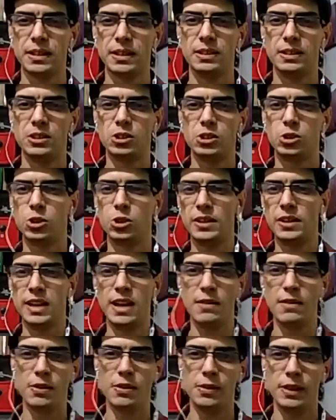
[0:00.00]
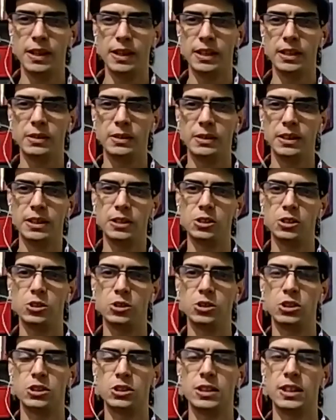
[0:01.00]
destroy everything, and we need
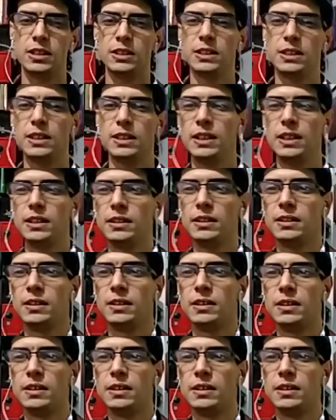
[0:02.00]
to start again.